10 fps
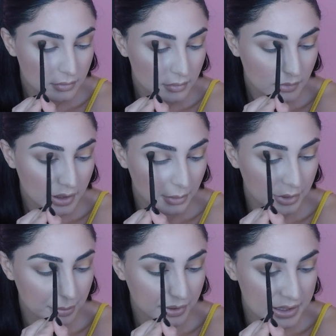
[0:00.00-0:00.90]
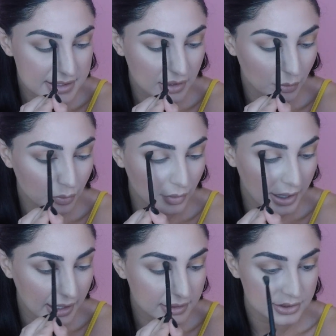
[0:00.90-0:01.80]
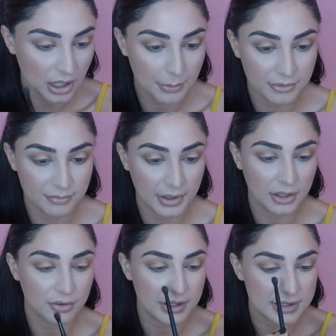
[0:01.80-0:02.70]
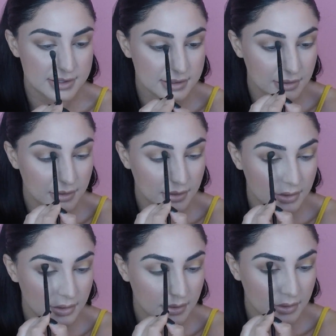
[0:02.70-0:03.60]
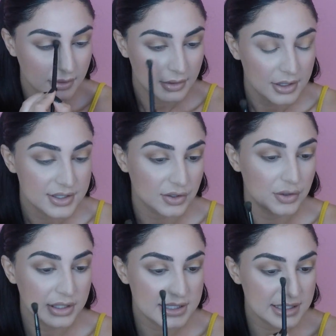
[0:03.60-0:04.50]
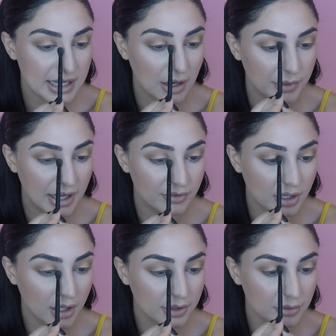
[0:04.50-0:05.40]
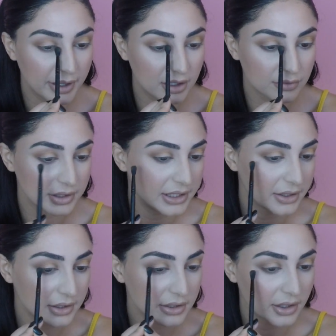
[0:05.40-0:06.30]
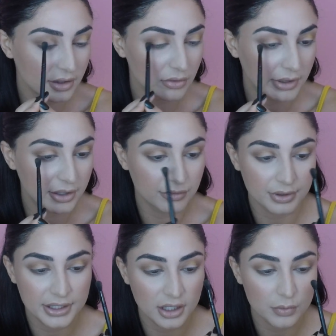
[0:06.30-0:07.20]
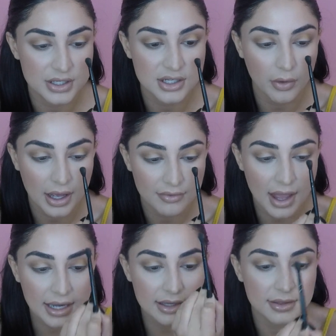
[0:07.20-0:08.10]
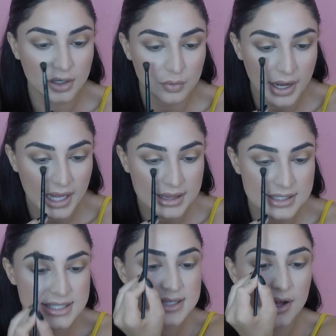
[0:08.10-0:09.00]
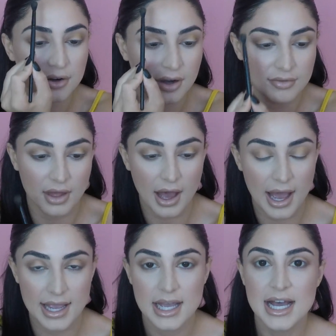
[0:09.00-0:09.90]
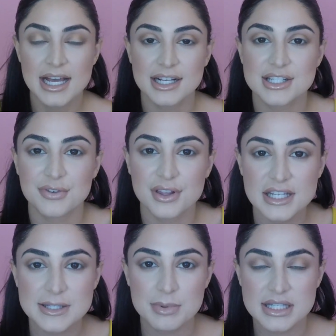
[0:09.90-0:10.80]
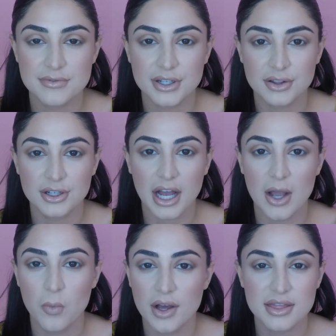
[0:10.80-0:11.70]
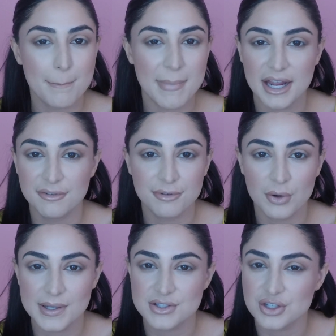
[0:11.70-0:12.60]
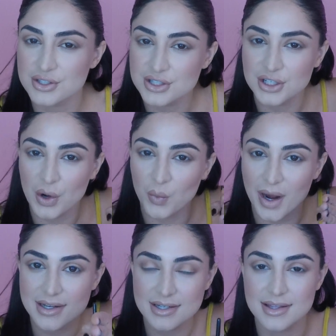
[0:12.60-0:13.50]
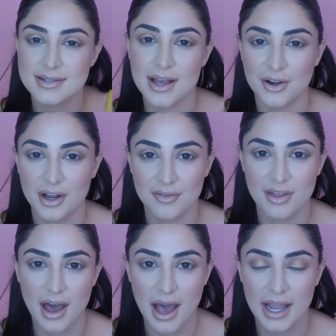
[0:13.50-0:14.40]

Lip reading: And I'm going to place it right at the top of my crease. So you could see how we have a color right over here, color right over here. We don't have anything right at the center of the eye, because for this specific look, I want the main focus just to go right to the center of the eye.